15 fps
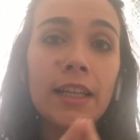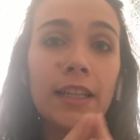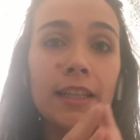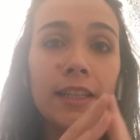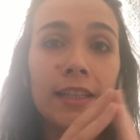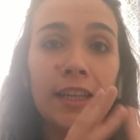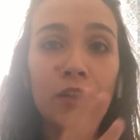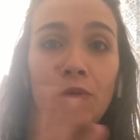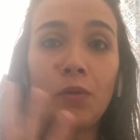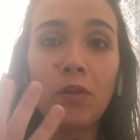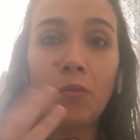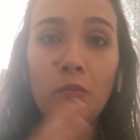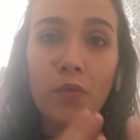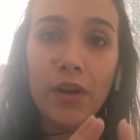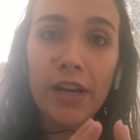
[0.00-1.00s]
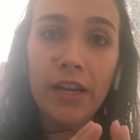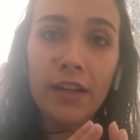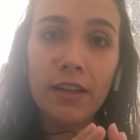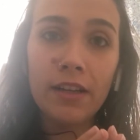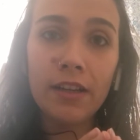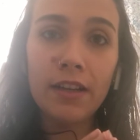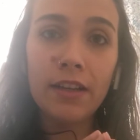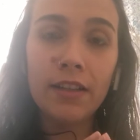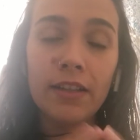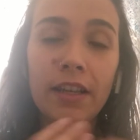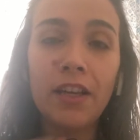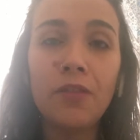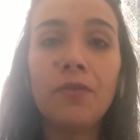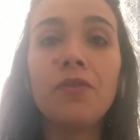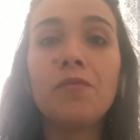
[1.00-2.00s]
that will bring the
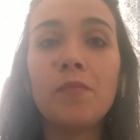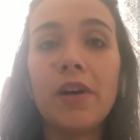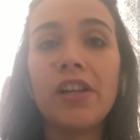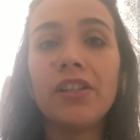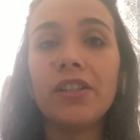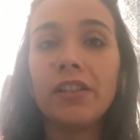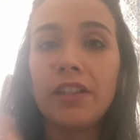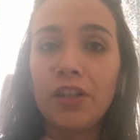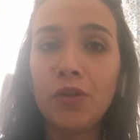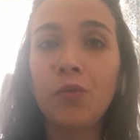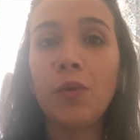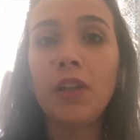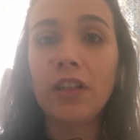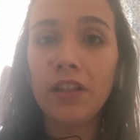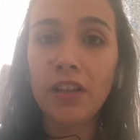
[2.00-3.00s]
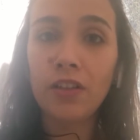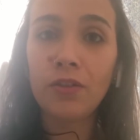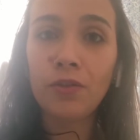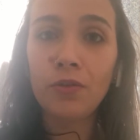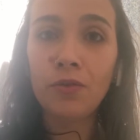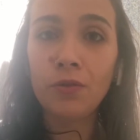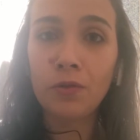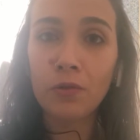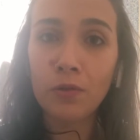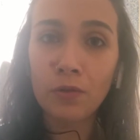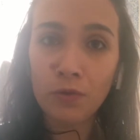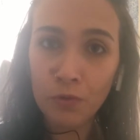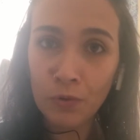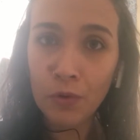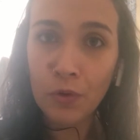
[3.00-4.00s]
information that we need to
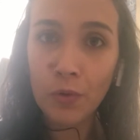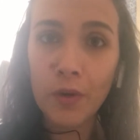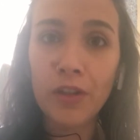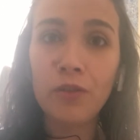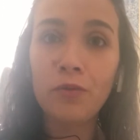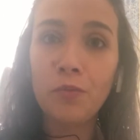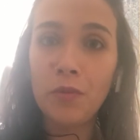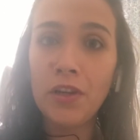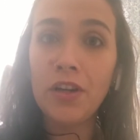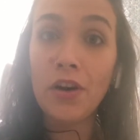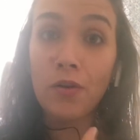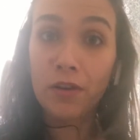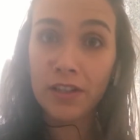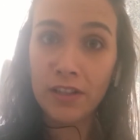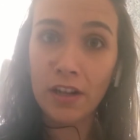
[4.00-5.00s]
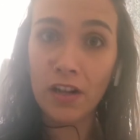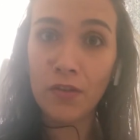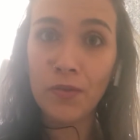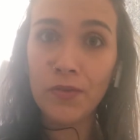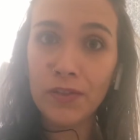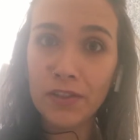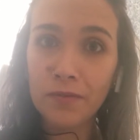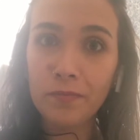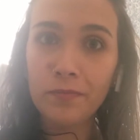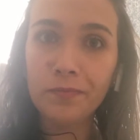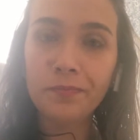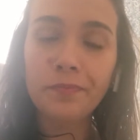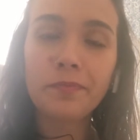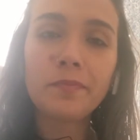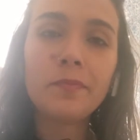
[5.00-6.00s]
grow and to be ourselves.
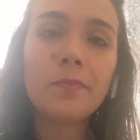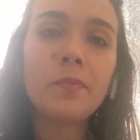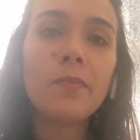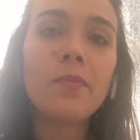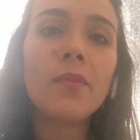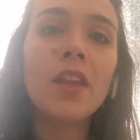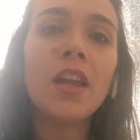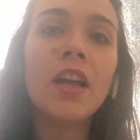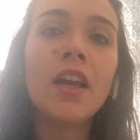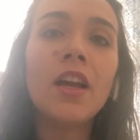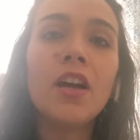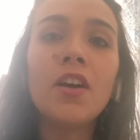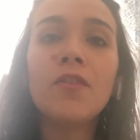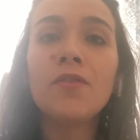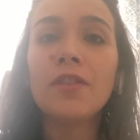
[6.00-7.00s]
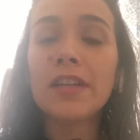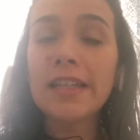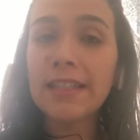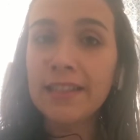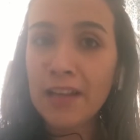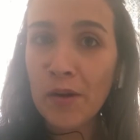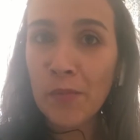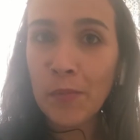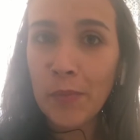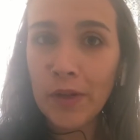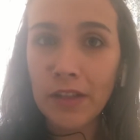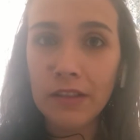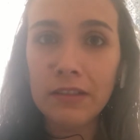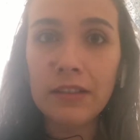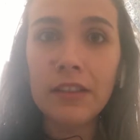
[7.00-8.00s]
For
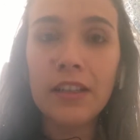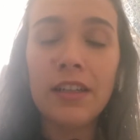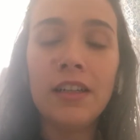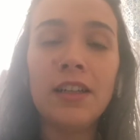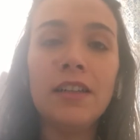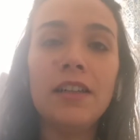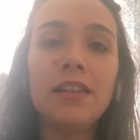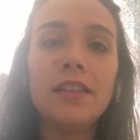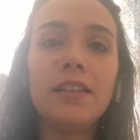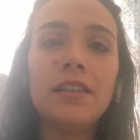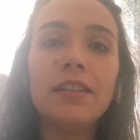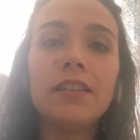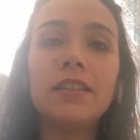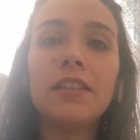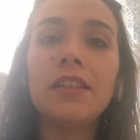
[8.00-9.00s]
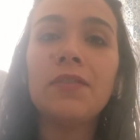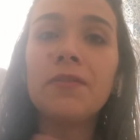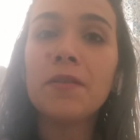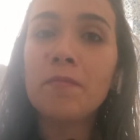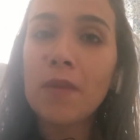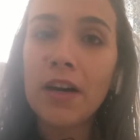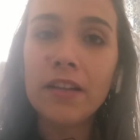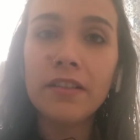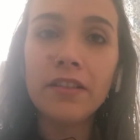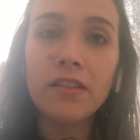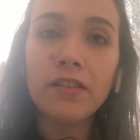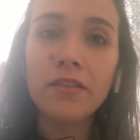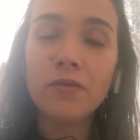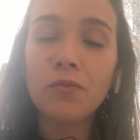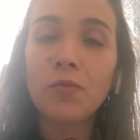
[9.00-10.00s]
example, if a
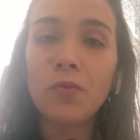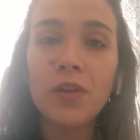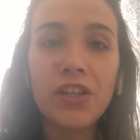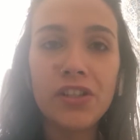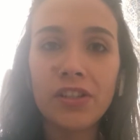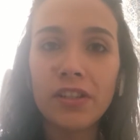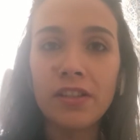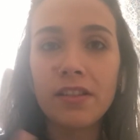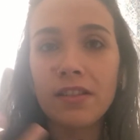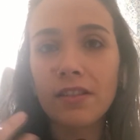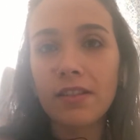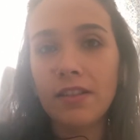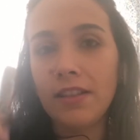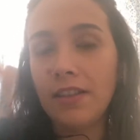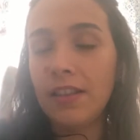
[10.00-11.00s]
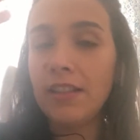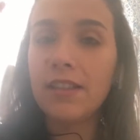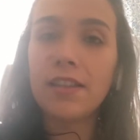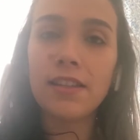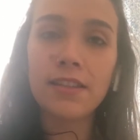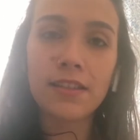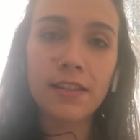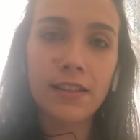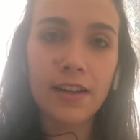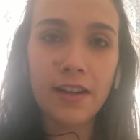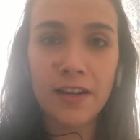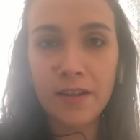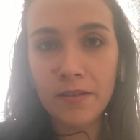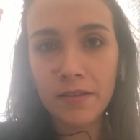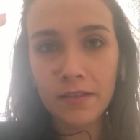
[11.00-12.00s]
mother wishes, this is
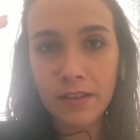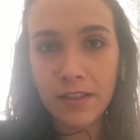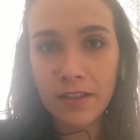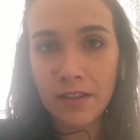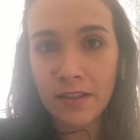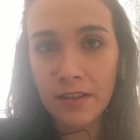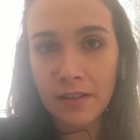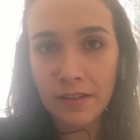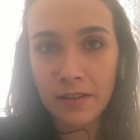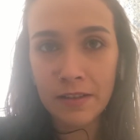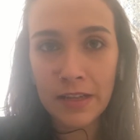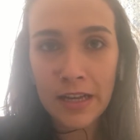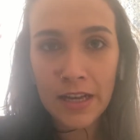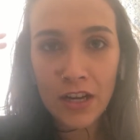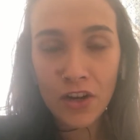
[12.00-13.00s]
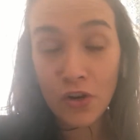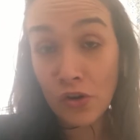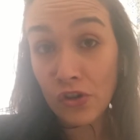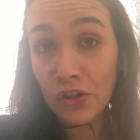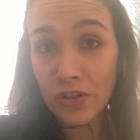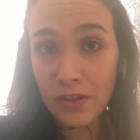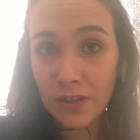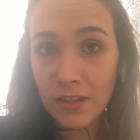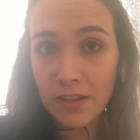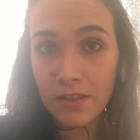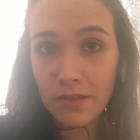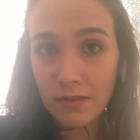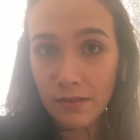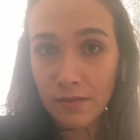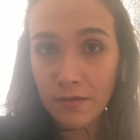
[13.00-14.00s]
her
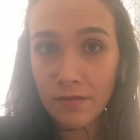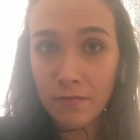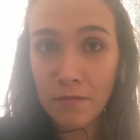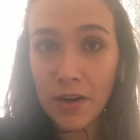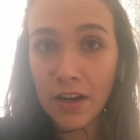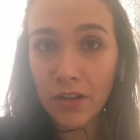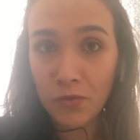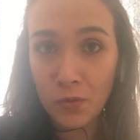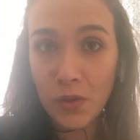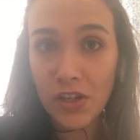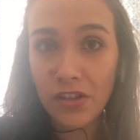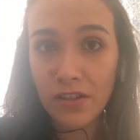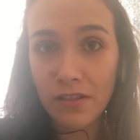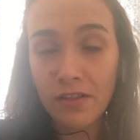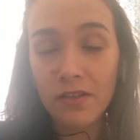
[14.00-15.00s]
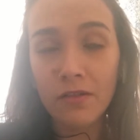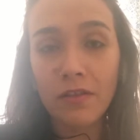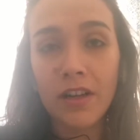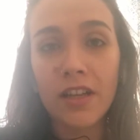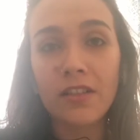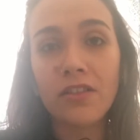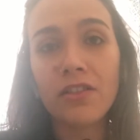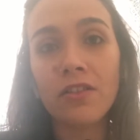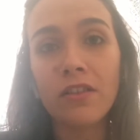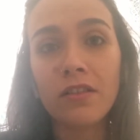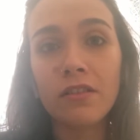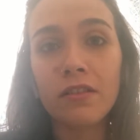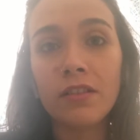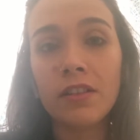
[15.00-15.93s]
conscious mind wishes, okay? It's not,